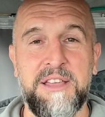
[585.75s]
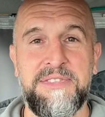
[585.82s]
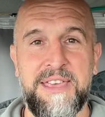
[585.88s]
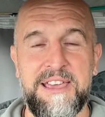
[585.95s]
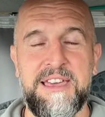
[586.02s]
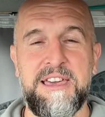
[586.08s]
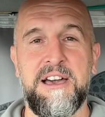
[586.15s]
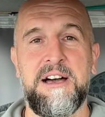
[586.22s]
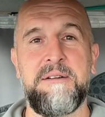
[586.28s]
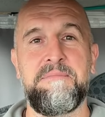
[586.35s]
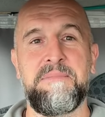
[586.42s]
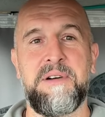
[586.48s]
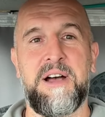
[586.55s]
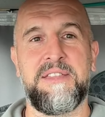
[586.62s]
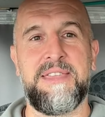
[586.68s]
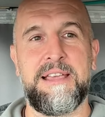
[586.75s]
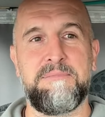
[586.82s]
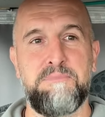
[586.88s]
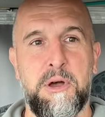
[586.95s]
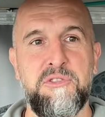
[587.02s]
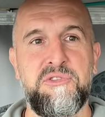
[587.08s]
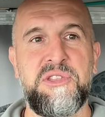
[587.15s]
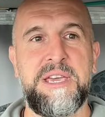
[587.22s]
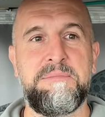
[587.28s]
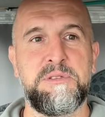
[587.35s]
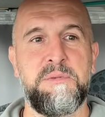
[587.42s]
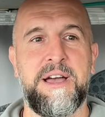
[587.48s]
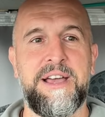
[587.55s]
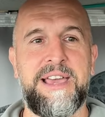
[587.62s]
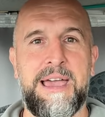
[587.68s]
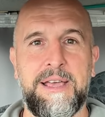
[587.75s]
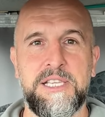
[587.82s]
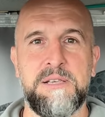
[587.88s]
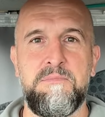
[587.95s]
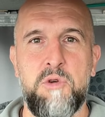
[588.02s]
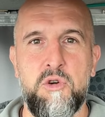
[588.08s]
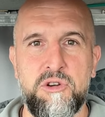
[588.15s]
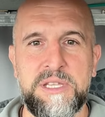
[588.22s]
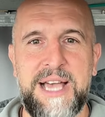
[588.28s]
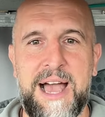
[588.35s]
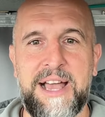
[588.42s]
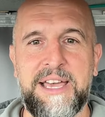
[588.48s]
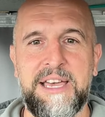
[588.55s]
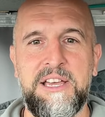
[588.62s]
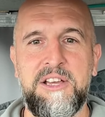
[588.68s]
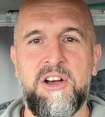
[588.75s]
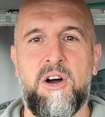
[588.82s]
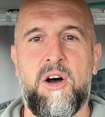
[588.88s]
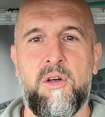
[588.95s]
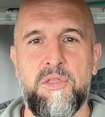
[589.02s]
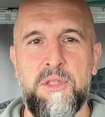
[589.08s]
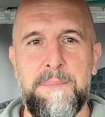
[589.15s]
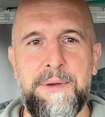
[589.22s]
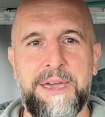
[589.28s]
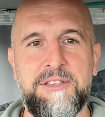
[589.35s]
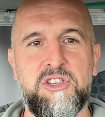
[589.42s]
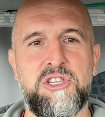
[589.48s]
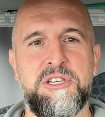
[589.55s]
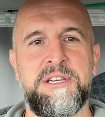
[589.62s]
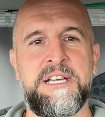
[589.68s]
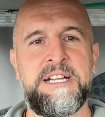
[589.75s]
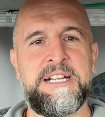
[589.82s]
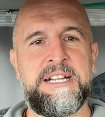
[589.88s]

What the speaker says: I think both teams might get some more attack on the pitch.